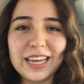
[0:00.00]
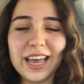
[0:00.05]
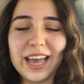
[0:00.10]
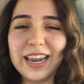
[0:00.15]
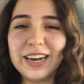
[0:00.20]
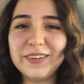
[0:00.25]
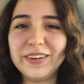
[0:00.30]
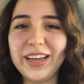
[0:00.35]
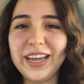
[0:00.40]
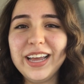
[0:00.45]

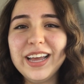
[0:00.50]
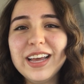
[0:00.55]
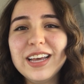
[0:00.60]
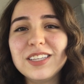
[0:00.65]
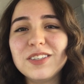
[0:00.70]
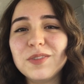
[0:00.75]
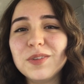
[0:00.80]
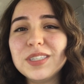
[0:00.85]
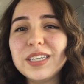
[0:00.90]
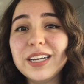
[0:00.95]
anyway,
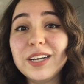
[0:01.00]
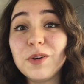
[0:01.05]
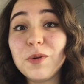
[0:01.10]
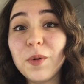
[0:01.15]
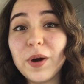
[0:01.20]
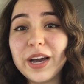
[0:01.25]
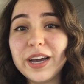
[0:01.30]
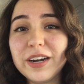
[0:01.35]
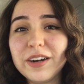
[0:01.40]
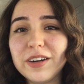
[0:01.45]
so it was getting
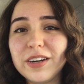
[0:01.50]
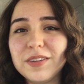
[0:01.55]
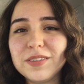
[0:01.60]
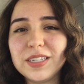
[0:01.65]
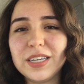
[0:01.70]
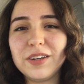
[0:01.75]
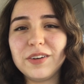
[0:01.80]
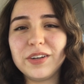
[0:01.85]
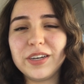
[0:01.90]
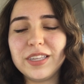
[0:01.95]
quieter and I
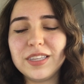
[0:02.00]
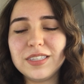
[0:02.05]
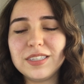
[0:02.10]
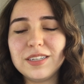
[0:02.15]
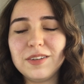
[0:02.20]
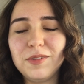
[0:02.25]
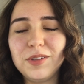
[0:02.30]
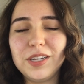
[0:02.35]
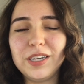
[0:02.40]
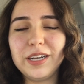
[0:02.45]
was like, okay, this
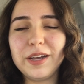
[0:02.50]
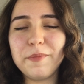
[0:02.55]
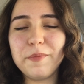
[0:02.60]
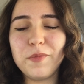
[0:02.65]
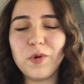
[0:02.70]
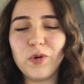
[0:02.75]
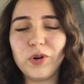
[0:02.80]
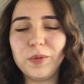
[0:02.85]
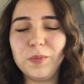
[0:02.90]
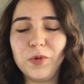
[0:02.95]
is only gonna get
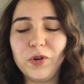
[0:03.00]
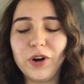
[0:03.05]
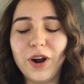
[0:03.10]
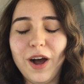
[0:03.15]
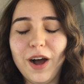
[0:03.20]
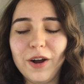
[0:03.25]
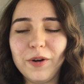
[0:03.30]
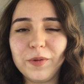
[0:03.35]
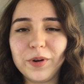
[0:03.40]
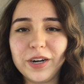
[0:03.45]
more and more
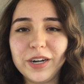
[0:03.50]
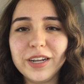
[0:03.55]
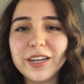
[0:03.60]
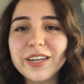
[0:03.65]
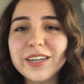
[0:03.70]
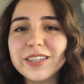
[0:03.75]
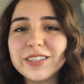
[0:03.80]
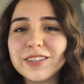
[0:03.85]
awkward.